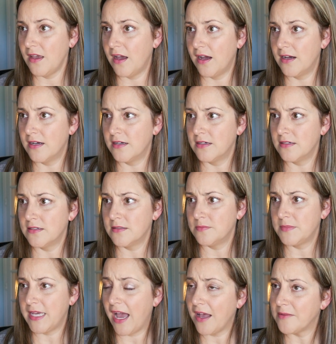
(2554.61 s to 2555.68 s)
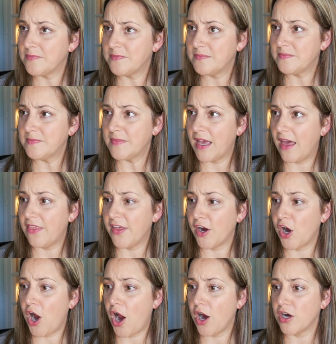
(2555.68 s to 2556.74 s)
Yeah.
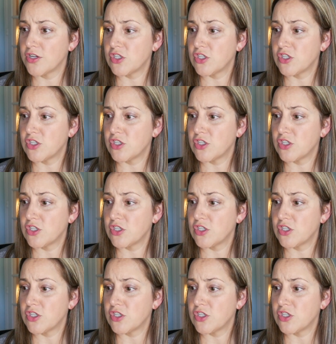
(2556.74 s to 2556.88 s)
There are